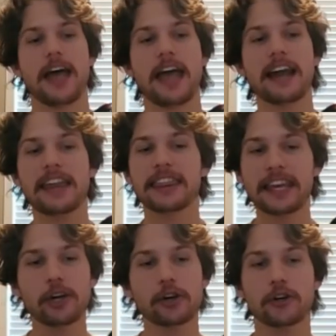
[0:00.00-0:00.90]
and I
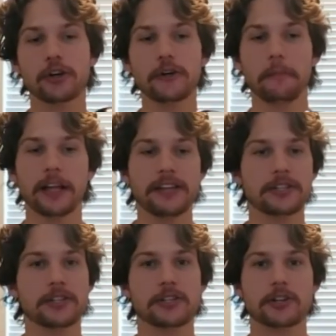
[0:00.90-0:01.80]
think a good place
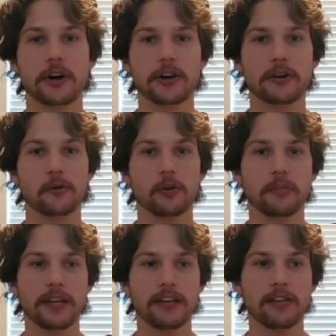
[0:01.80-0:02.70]
to start would
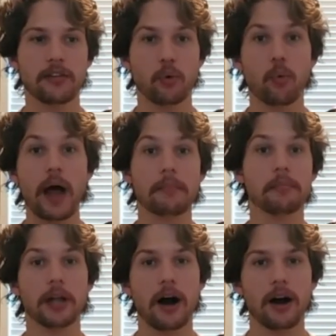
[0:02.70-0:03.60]
be the
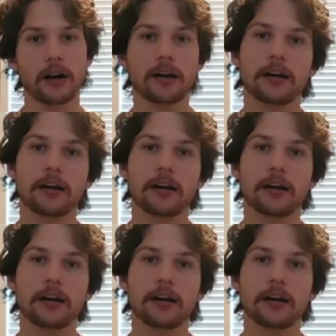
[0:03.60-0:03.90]
weblog.